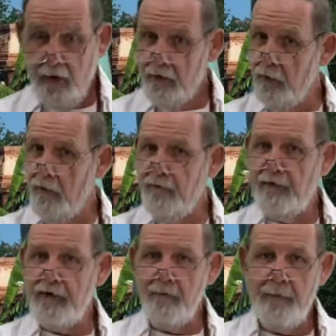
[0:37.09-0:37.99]
You'll
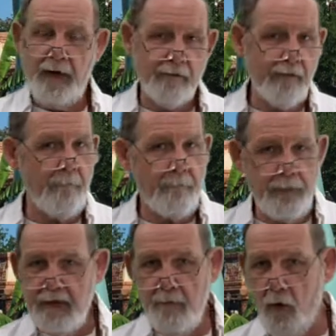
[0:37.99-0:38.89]
feel better and
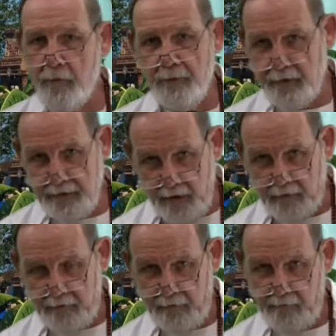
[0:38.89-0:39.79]
be more
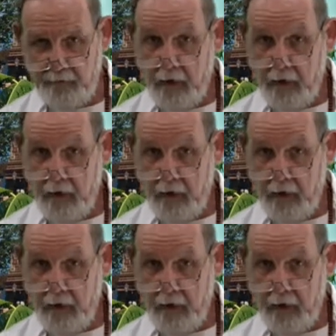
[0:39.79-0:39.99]
productive.